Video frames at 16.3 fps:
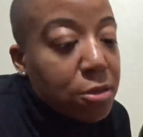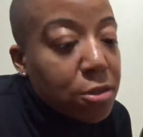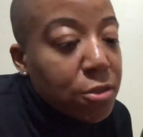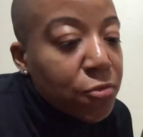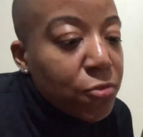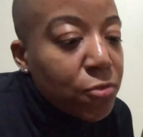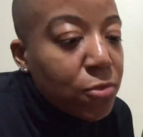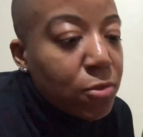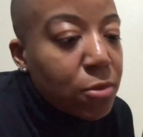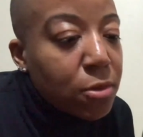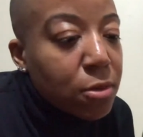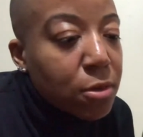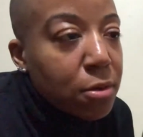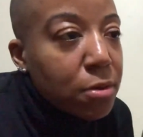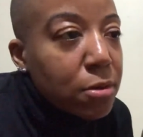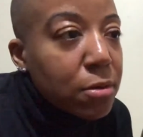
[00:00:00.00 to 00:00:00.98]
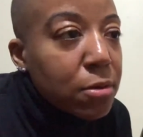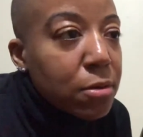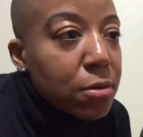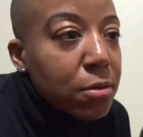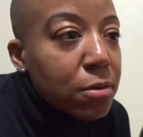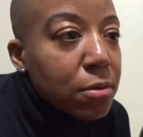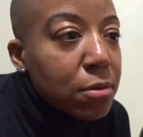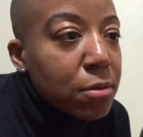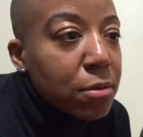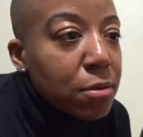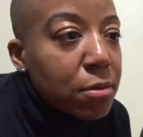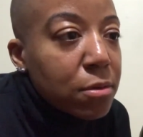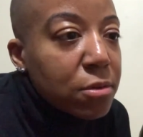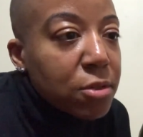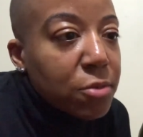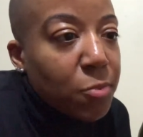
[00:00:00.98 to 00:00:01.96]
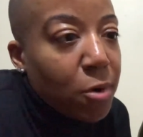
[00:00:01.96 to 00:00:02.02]
just for
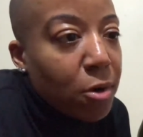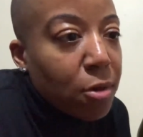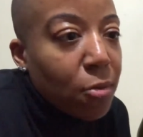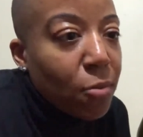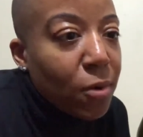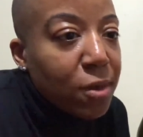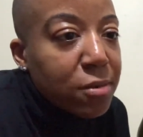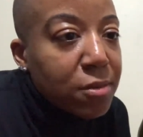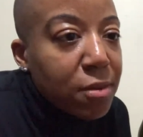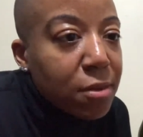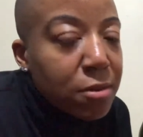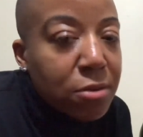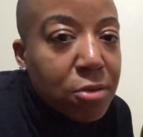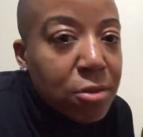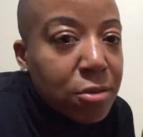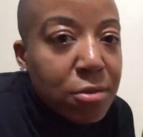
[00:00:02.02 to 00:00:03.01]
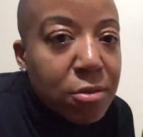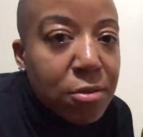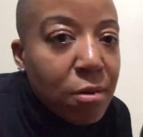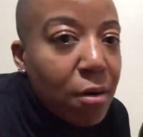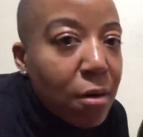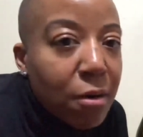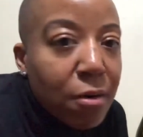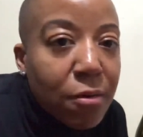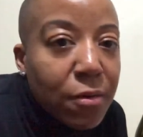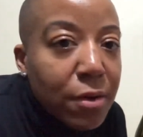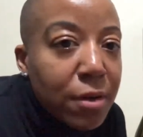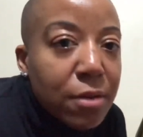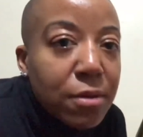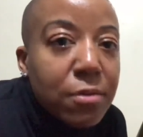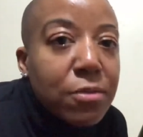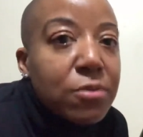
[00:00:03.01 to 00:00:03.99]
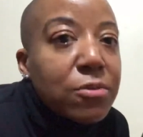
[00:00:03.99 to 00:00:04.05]
sparkling wines that just aren't
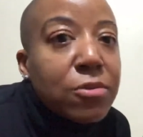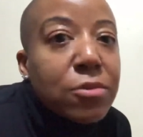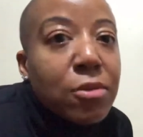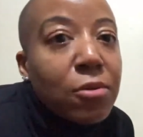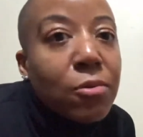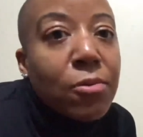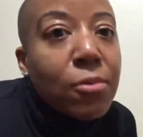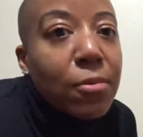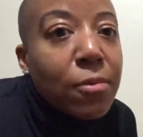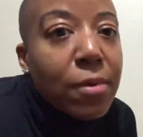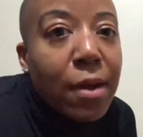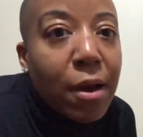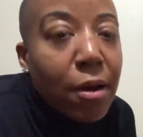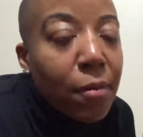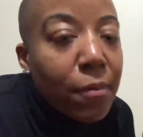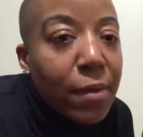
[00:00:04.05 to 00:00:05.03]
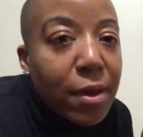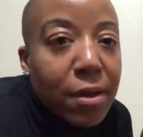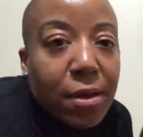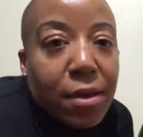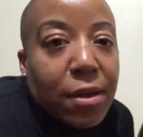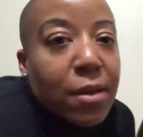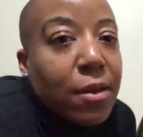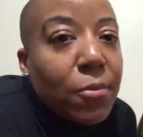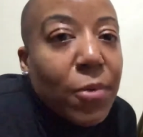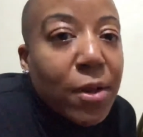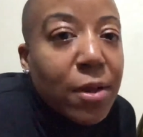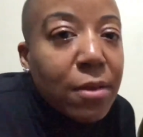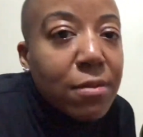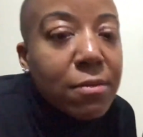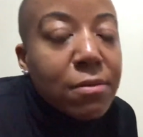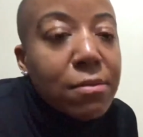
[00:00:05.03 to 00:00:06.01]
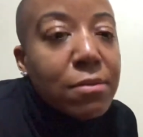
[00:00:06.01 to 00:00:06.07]
so aromatic anyway,
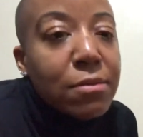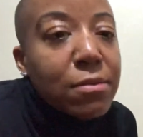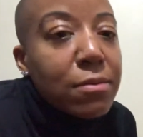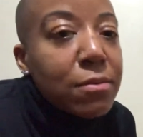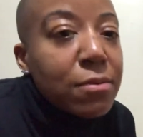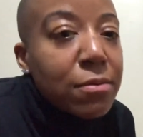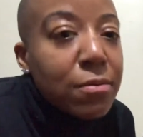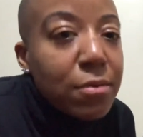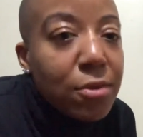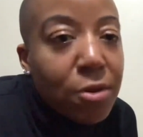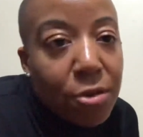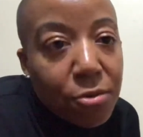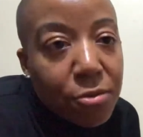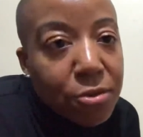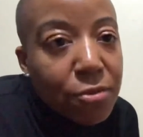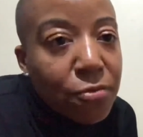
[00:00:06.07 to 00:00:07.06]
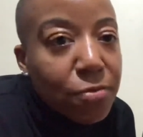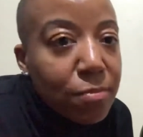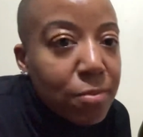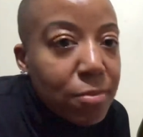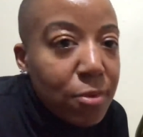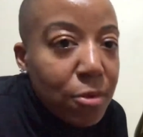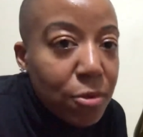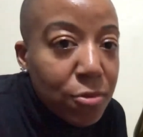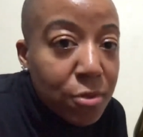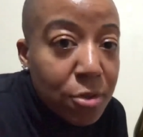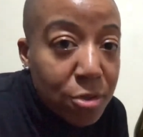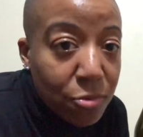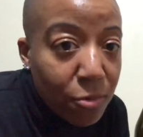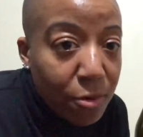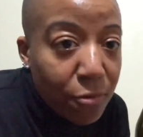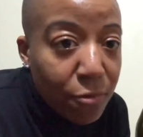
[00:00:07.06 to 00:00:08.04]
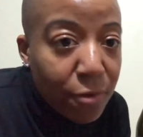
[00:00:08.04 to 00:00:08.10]
you can use
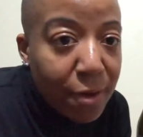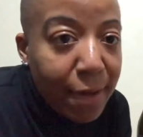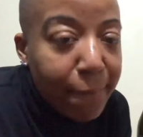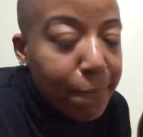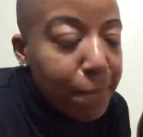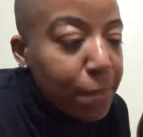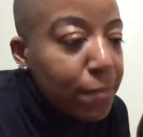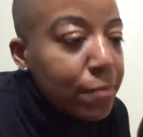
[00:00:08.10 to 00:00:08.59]
this one for that.